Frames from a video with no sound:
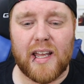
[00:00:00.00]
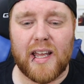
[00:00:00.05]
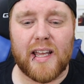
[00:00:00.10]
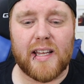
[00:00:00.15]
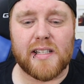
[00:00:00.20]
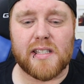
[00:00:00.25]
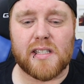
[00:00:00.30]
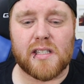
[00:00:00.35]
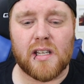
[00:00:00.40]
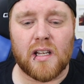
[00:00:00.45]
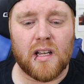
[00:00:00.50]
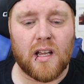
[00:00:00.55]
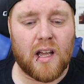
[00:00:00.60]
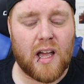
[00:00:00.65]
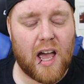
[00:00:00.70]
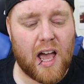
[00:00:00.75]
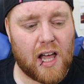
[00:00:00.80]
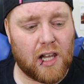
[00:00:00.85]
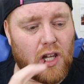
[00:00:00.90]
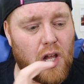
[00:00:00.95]
It's
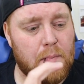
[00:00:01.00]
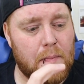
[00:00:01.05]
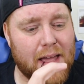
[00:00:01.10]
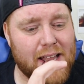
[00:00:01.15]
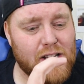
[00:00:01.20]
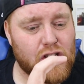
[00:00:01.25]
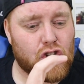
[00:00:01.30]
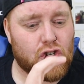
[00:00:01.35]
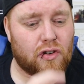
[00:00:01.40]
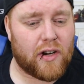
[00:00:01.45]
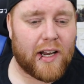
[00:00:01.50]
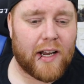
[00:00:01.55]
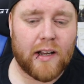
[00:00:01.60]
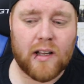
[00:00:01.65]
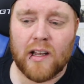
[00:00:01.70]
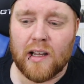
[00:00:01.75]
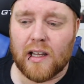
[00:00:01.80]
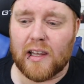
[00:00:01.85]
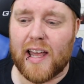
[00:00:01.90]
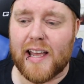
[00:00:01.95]

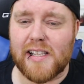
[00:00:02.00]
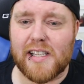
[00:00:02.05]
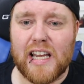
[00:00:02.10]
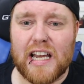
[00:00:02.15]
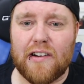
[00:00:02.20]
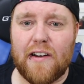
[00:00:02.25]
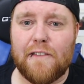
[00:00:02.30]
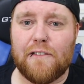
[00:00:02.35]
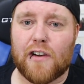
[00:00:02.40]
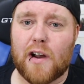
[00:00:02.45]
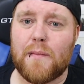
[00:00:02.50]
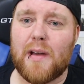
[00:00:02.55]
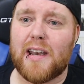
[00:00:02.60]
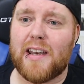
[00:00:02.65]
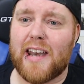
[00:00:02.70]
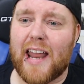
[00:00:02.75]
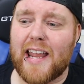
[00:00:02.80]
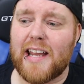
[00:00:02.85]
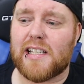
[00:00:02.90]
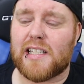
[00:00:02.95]
elementary. Let's hear it from a
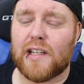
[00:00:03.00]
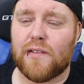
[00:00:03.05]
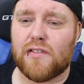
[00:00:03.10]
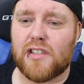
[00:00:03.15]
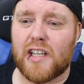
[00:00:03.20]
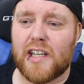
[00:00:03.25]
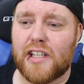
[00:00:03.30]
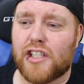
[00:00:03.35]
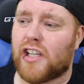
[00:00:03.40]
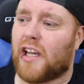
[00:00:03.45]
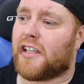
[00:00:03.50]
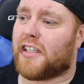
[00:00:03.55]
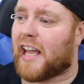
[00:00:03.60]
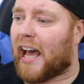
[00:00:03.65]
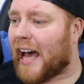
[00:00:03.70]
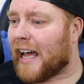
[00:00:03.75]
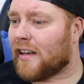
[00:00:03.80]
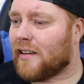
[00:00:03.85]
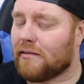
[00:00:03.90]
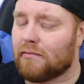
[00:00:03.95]
native teacher.
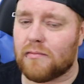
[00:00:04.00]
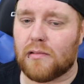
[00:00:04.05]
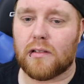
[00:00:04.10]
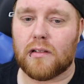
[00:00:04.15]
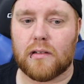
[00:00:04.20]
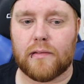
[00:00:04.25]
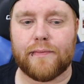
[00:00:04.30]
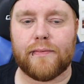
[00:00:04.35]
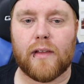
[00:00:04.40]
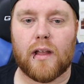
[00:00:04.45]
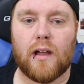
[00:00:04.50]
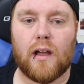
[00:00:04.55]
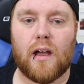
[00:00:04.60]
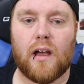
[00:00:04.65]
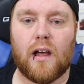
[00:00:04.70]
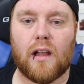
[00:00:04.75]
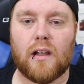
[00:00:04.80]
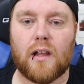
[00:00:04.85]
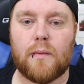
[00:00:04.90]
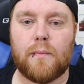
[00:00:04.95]
Dan?
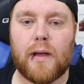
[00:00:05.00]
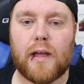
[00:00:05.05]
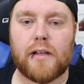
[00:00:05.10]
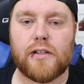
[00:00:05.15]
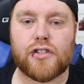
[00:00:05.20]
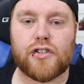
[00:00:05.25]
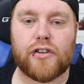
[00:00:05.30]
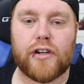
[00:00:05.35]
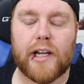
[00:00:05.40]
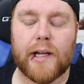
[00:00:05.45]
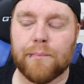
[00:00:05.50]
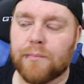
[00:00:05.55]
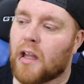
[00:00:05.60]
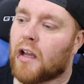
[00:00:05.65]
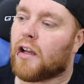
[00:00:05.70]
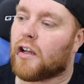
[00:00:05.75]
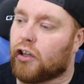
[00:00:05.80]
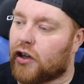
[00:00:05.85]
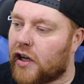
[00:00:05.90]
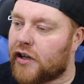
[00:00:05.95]
Elementary.
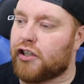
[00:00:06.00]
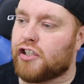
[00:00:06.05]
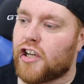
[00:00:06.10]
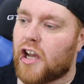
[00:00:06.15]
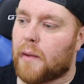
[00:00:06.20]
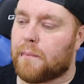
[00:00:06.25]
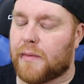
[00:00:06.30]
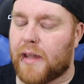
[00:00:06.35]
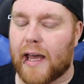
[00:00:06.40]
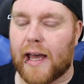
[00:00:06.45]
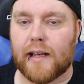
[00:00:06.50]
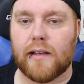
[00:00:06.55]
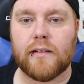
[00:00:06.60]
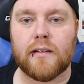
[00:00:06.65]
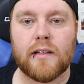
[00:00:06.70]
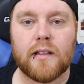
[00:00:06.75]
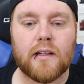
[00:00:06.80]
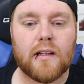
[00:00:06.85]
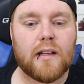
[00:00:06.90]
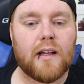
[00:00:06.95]
Good job, Dan.
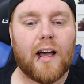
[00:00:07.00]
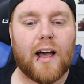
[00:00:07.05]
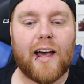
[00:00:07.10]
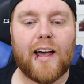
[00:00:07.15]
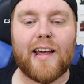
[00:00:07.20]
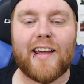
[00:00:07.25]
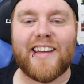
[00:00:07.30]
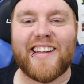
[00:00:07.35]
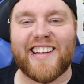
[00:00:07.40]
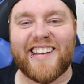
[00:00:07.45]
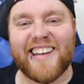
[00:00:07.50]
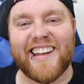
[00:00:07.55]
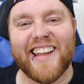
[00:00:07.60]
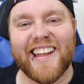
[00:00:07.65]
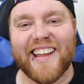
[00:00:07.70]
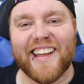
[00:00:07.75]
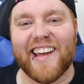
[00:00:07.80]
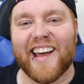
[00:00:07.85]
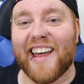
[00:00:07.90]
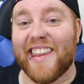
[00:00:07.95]
And
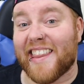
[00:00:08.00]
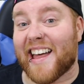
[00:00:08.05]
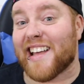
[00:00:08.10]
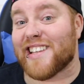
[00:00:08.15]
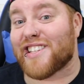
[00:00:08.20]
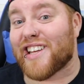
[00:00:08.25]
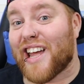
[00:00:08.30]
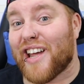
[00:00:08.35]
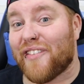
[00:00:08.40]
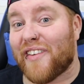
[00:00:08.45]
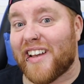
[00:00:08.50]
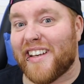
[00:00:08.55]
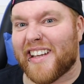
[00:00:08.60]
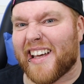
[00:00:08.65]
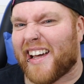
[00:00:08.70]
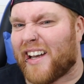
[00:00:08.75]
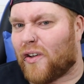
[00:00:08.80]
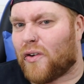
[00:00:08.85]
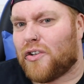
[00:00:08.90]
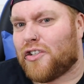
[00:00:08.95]
that's how it went
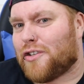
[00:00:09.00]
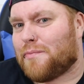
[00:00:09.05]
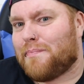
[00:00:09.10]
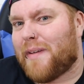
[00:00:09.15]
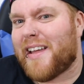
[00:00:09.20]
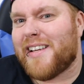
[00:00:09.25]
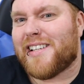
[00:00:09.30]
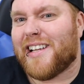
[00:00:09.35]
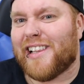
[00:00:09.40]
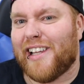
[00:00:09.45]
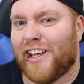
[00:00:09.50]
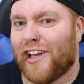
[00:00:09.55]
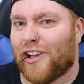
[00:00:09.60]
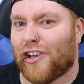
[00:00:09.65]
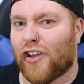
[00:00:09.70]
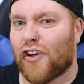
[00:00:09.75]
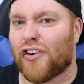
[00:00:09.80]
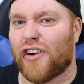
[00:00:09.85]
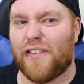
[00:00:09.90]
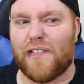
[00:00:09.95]
down. I was just basically a
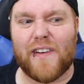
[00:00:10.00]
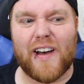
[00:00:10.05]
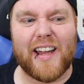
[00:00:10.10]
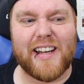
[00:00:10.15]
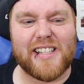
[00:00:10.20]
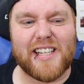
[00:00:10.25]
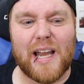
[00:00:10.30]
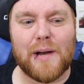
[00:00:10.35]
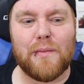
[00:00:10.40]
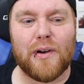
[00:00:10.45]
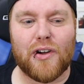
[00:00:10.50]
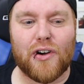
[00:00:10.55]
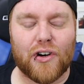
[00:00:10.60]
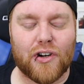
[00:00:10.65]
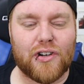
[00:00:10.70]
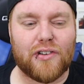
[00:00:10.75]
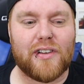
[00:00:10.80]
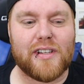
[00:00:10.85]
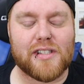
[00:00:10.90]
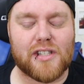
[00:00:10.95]
glorified tape
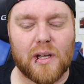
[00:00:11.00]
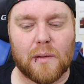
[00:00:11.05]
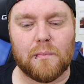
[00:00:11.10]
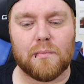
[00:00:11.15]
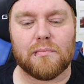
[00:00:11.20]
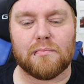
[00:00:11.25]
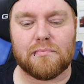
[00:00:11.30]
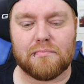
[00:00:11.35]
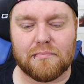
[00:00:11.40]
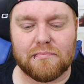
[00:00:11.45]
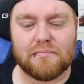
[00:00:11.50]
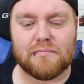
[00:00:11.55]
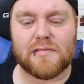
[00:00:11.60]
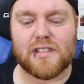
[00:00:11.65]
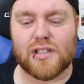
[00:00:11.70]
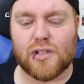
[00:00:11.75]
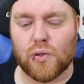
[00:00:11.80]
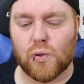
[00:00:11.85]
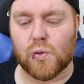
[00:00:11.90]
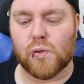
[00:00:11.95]
recorder in some
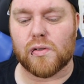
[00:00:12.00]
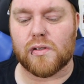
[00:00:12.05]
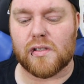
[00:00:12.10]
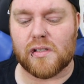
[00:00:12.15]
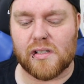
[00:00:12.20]
schools.